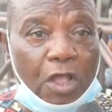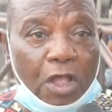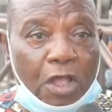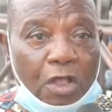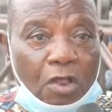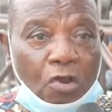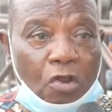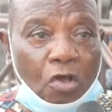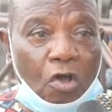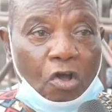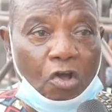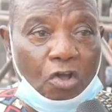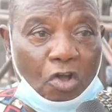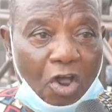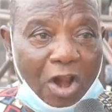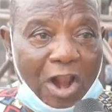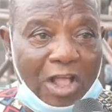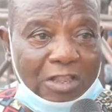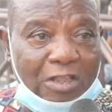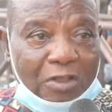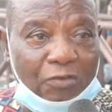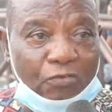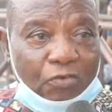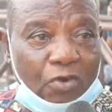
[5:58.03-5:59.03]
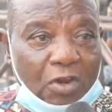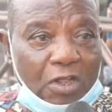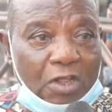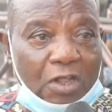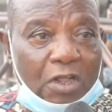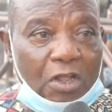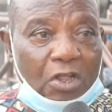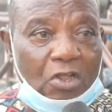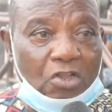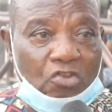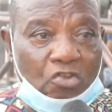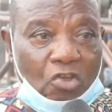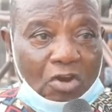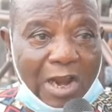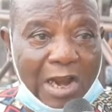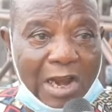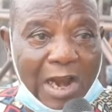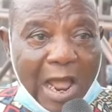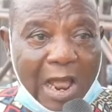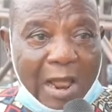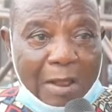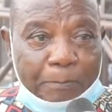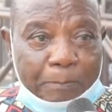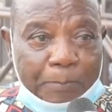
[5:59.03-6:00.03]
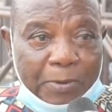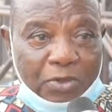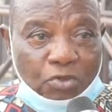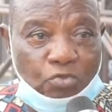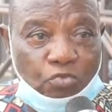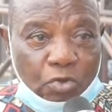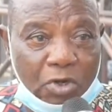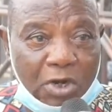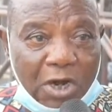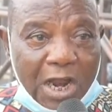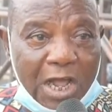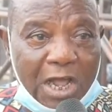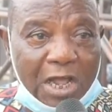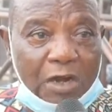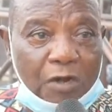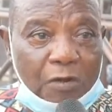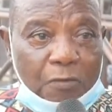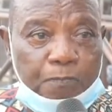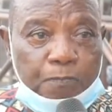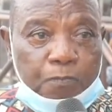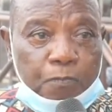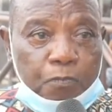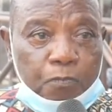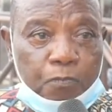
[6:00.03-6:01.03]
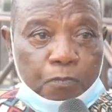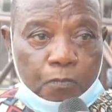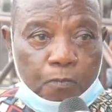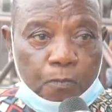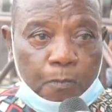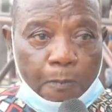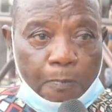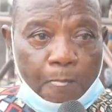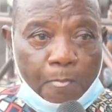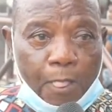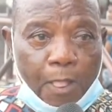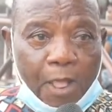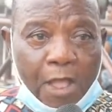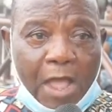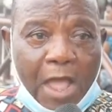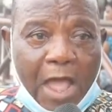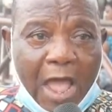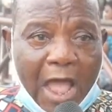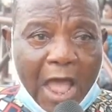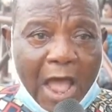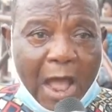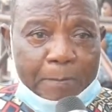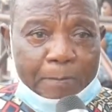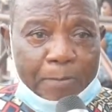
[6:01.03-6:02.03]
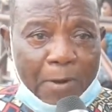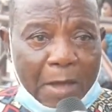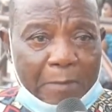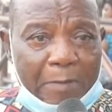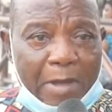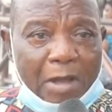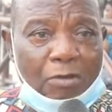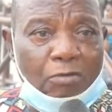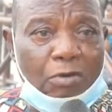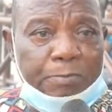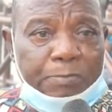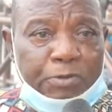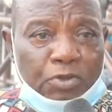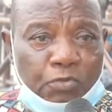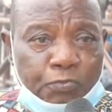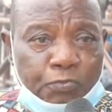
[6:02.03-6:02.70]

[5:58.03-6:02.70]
you know, collectively, so that a peace will reign. Employment will be